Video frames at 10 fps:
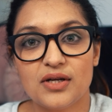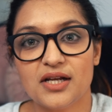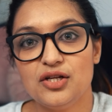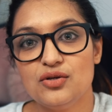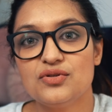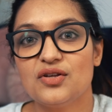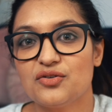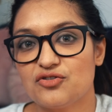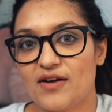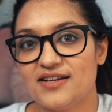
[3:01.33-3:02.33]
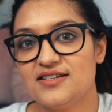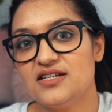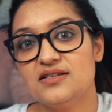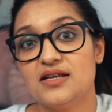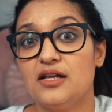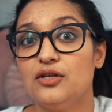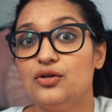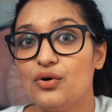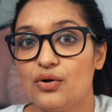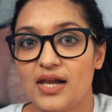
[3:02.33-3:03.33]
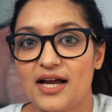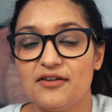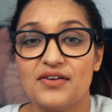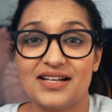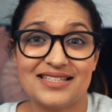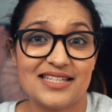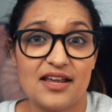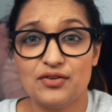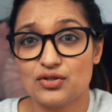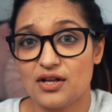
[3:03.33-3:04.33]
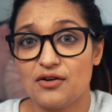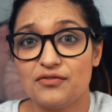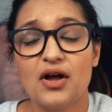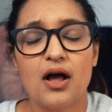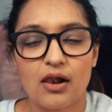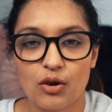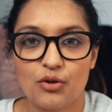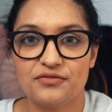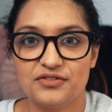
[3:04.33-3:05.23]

can use those strategies in your life and save yourself a lot of